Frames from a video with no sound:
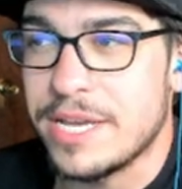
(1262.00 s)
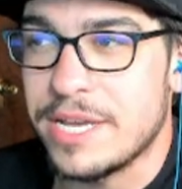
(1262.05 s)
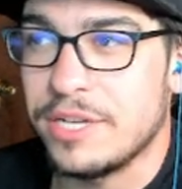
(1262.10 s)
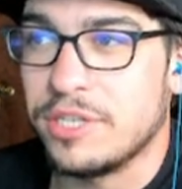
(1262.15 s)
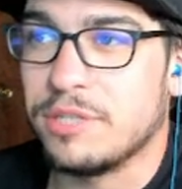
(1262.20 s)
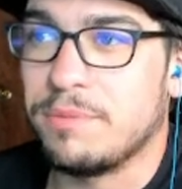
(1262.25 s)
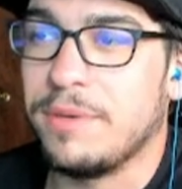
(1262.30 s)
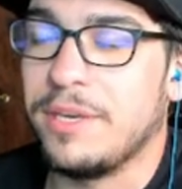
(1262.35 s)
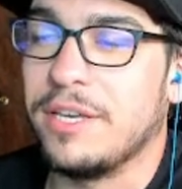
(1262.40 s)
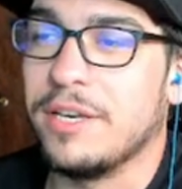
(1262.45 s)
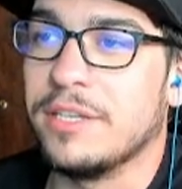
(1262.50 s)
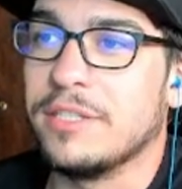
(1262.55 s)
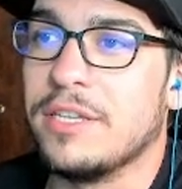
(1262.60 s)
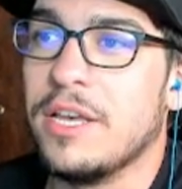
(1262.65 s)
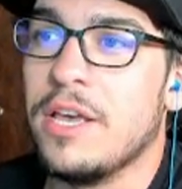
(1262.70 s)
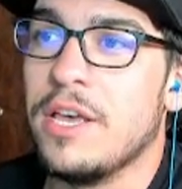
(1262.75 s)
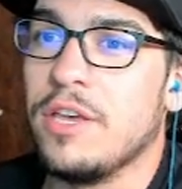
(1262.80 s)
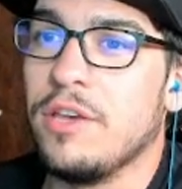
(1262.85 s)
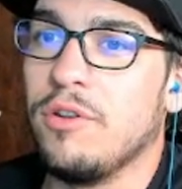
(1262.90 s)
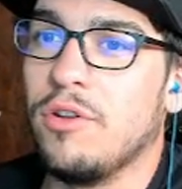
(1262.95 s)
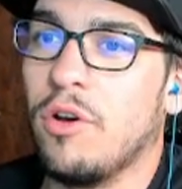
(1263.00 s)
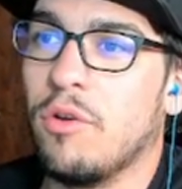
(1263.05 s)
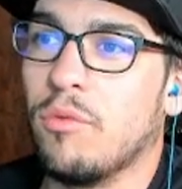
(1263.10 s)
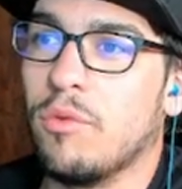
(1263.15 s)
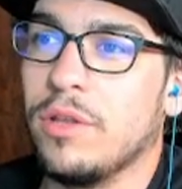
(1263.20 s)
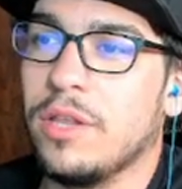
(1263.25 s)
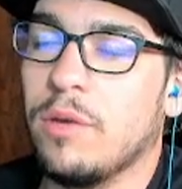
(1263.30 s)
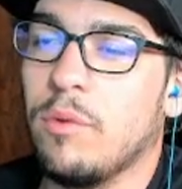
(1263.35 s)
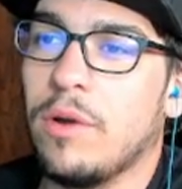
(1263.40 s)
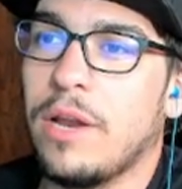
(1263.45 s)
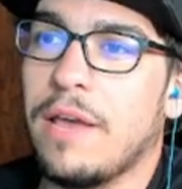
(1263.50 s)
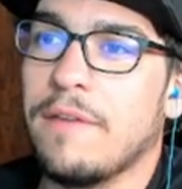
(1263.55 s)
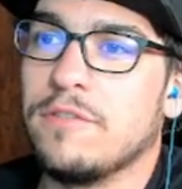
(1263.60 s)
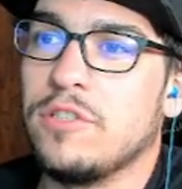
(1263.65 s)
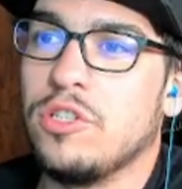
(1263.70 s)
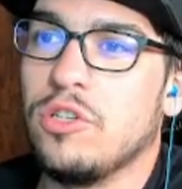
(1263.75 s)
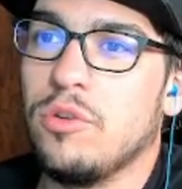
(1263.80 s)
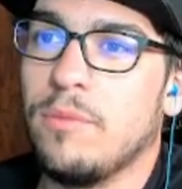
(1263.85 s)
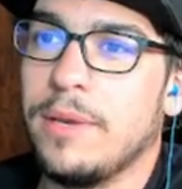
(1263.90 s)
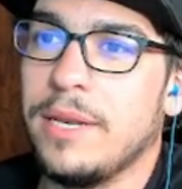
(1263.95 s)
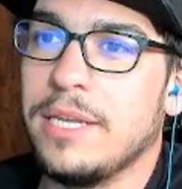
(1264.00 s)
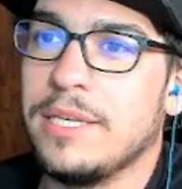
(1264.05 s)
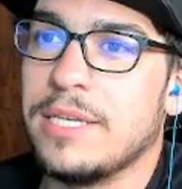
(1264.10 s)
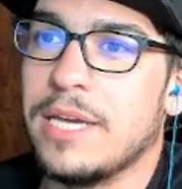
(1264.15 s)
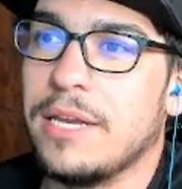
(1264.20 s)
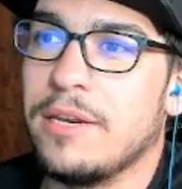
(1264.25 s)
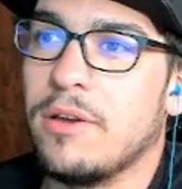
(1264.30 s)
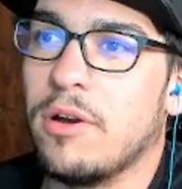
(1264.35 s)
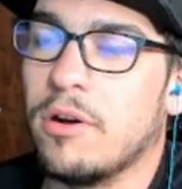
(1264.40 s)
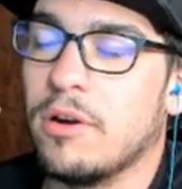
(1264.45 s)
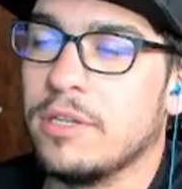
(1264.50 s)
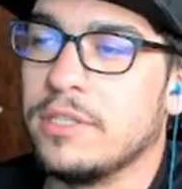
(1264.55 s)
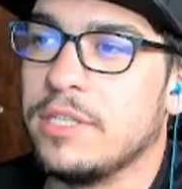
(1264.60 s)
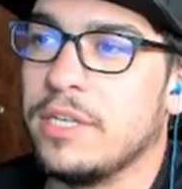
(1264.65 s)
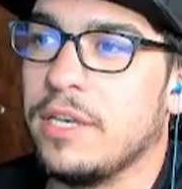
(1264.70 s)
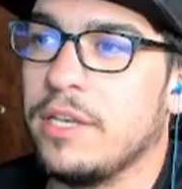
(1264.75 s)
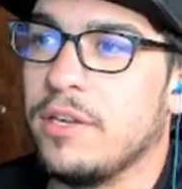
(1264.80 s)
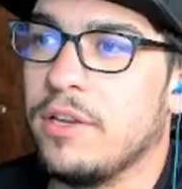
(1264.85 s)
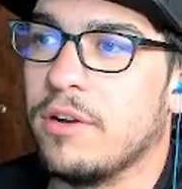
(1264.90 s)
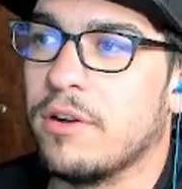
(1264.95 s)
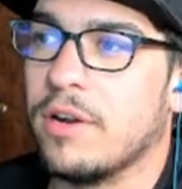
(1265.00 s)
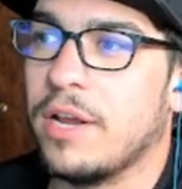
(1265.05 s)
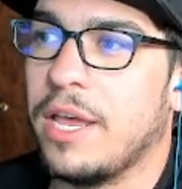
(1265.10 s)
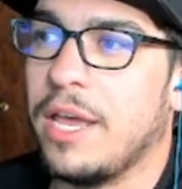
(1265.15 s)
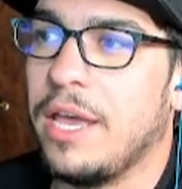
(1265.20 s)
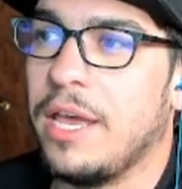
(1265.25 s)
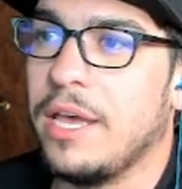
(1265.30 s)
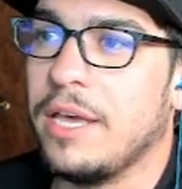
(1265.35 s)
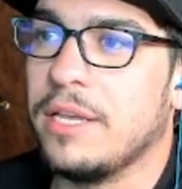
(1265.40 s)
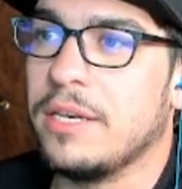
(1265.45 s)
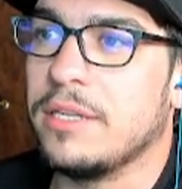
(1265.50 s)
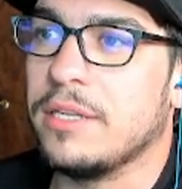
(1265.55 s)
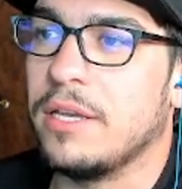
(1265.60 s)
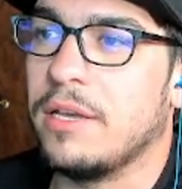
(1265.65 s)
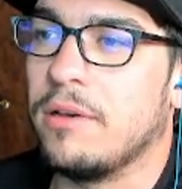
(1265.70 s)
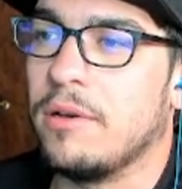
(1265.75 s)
just because you don't really want to have too many dead cards in your hand.